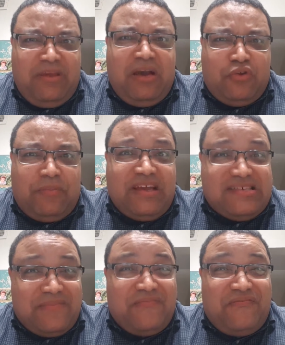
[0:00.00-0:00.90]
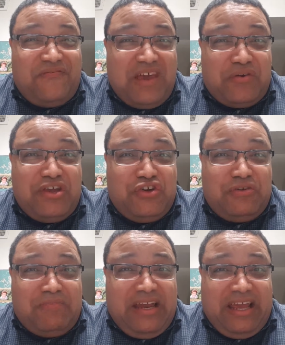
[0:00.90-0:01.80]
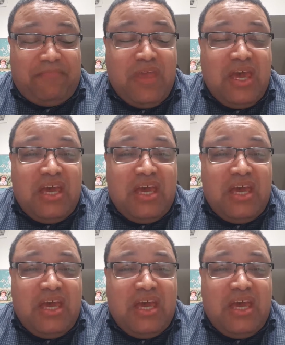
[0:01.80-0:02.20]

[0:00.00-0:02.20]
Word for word: be able to make some very good money.